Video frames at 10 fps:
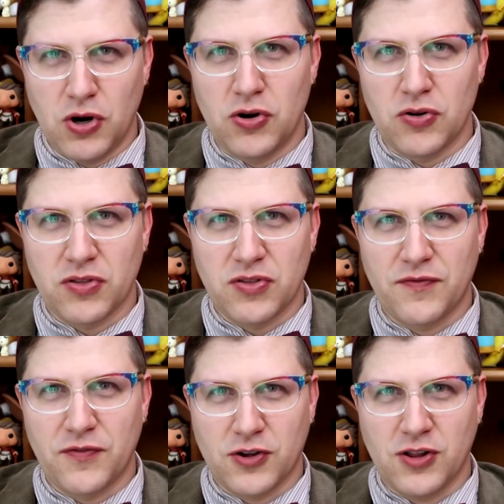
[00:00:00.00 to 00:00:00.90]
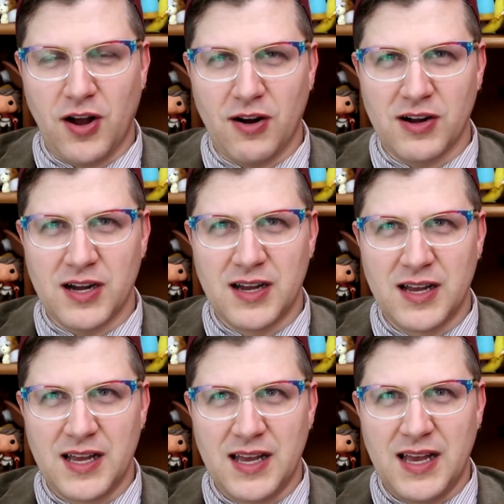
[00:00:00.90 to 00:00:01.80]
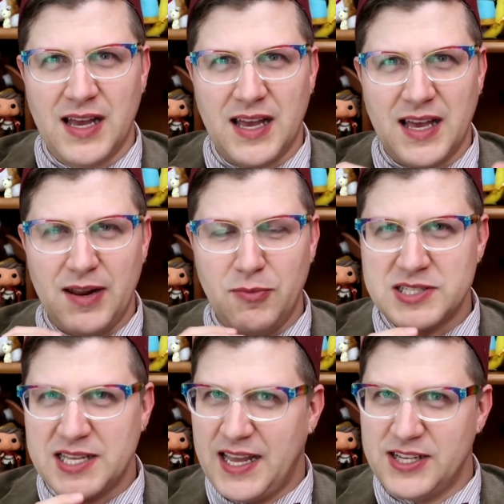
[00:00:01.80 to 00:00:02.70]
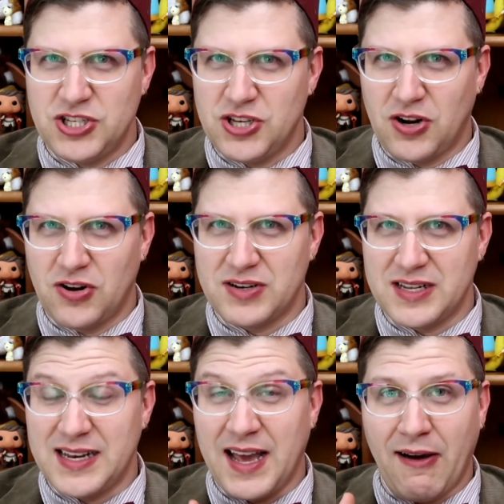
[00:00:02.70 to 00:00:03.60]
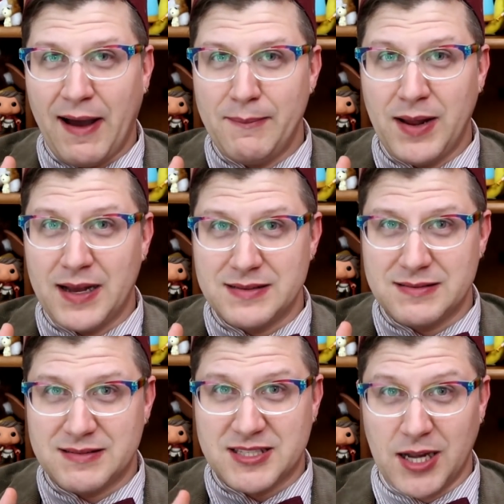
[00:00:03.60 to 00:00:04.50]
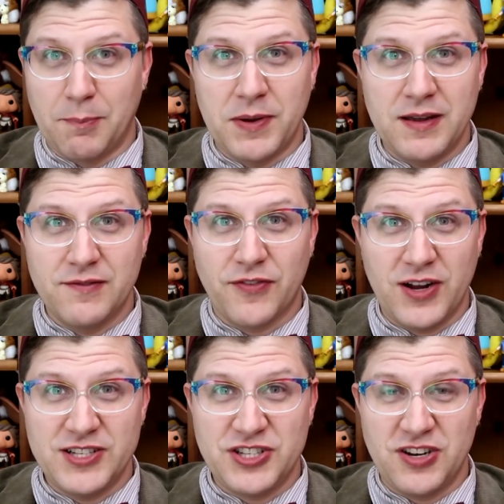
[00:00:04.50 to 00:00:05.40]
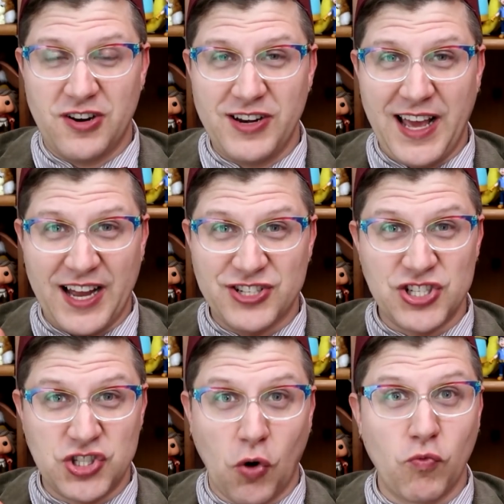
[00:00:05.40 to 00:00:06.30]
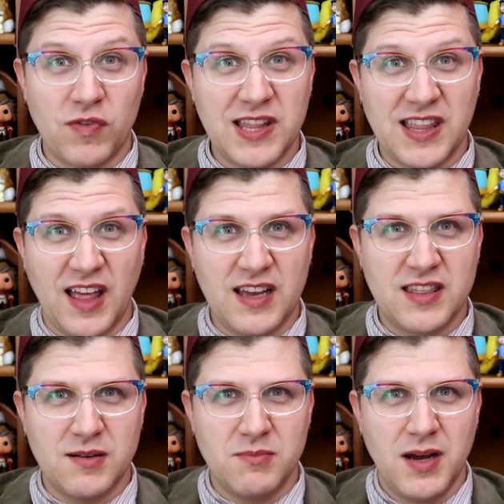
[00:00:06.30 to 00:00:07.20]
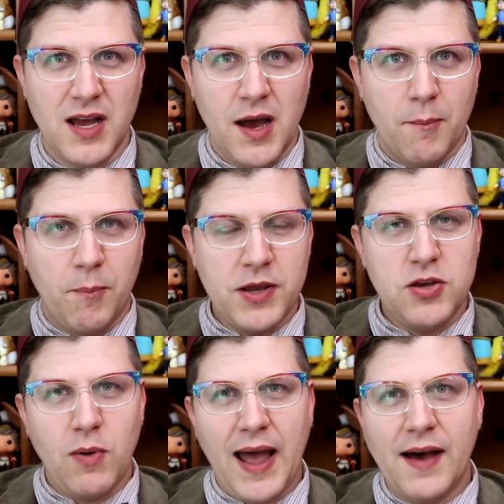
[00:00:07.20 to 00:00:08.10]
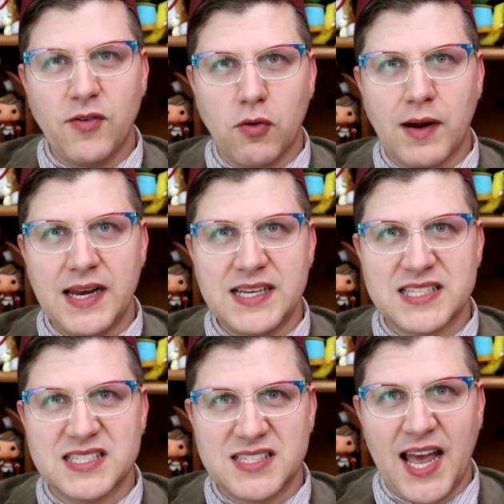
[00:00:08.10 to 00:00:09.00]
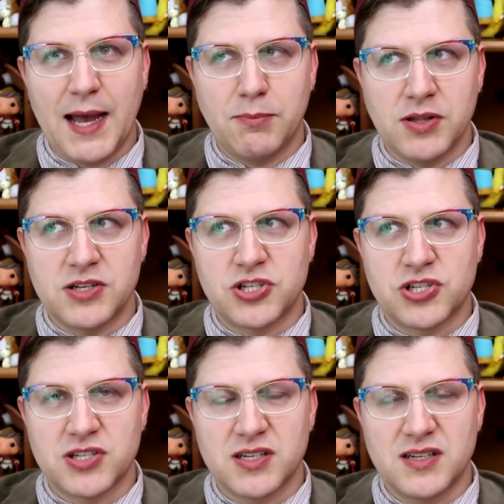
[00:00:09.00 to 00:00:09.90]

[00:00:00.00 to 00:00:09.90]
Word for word: Earth for Clara, and it was Angie and Artie. Now, I'm not stumping for Angie and Artie. I actually don't really like them. But you have already established,